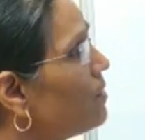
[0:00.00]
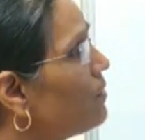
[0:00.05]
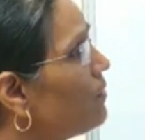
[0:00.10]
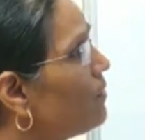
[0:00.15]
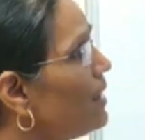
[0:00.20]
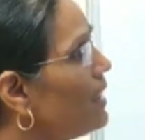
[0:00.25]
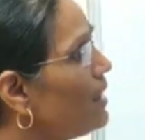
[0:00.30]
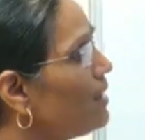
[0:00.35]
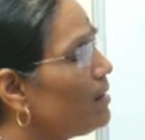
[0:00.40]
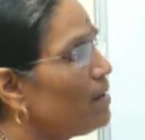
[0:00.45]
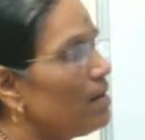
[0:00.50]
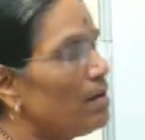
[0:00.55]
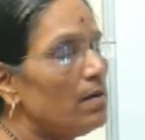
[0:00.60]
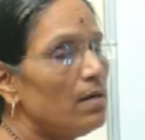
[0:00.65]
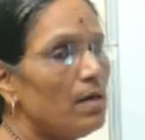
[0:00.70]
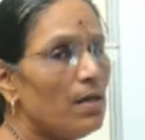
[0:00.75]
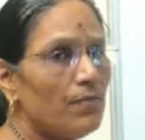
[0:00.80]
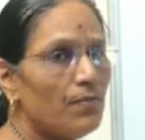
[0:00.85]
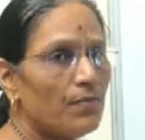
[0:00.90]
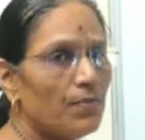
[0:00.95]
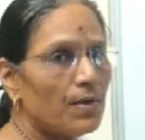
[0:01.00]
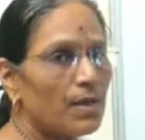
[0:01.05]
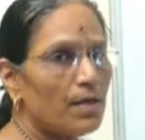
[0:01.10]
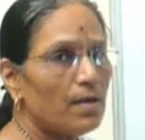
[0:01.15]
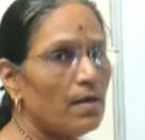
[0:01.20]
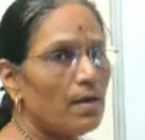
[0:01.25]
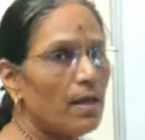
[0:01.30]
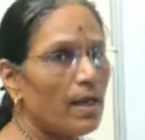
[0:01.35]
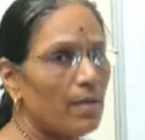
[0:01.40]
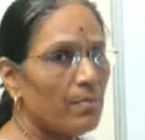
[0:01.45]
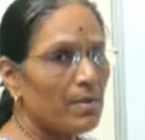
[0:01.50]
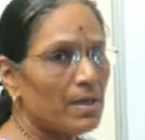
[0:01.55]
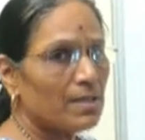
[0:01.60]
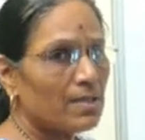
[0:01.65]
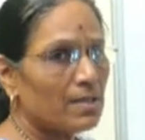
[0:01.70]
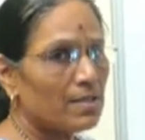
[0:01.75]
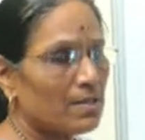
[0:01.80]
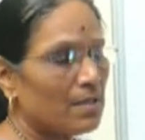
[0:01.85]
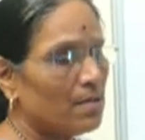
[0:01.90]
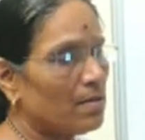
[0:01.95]
with different
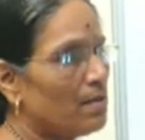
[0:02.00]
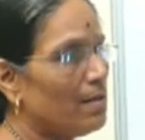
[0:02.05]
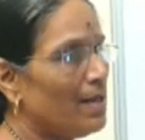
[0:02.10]
ms,